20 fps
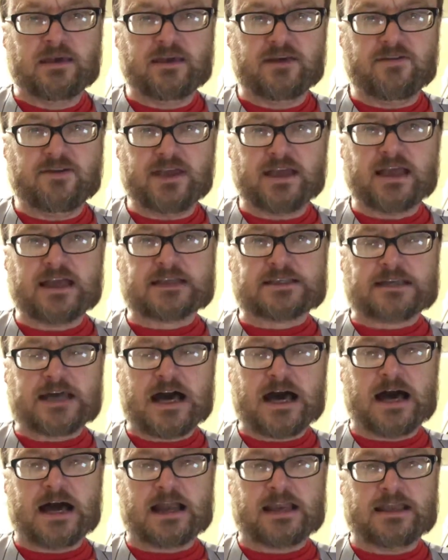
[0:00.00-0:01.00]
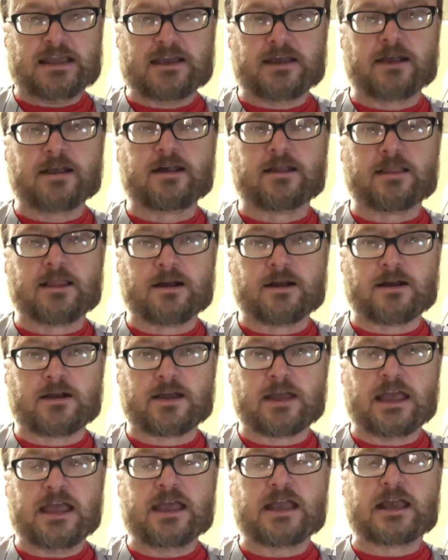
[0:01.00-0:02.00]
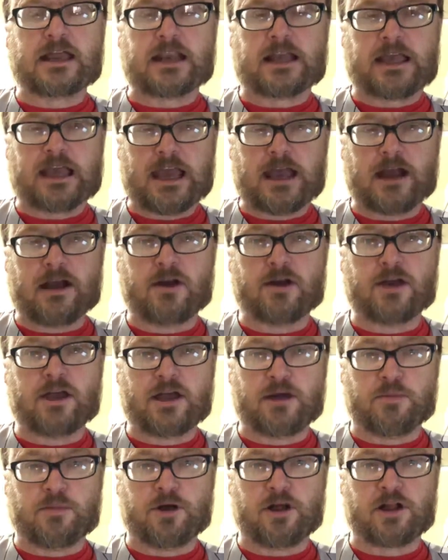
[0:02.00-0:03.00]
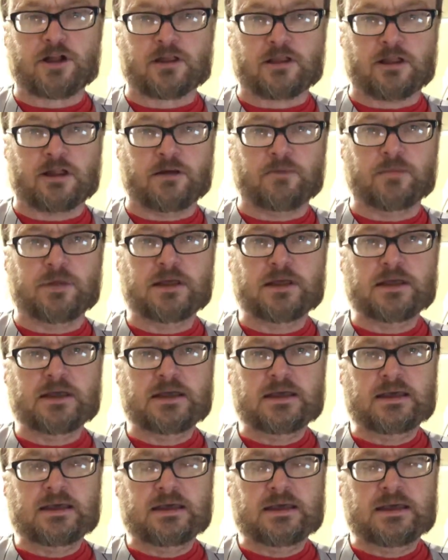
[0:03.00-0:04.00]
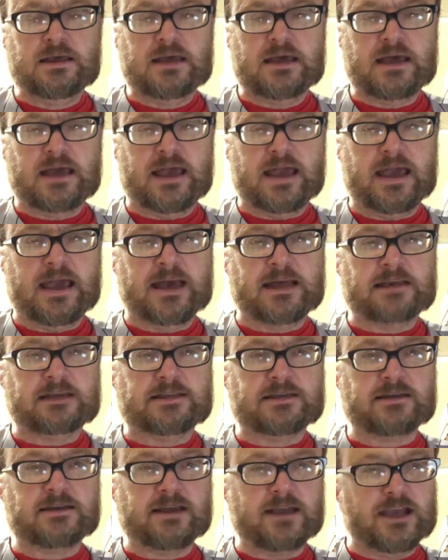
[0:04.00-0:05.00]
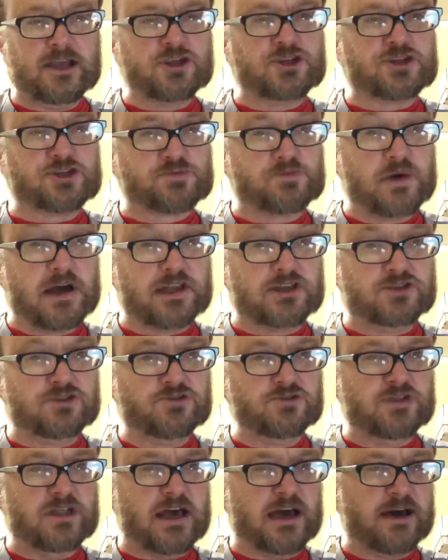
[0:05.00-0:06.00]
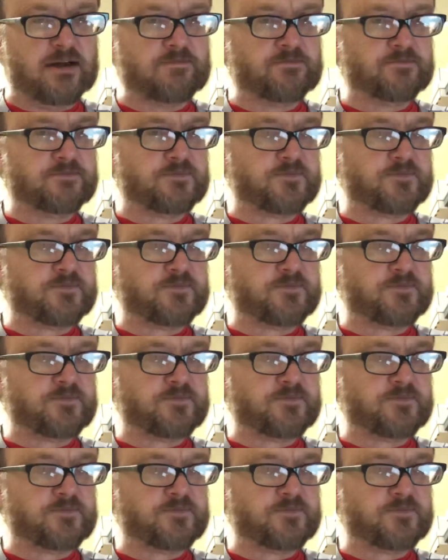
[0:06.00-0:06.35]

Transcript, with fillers: If he gets hot, he can, clear, he can carry a ball club, and he just might do that.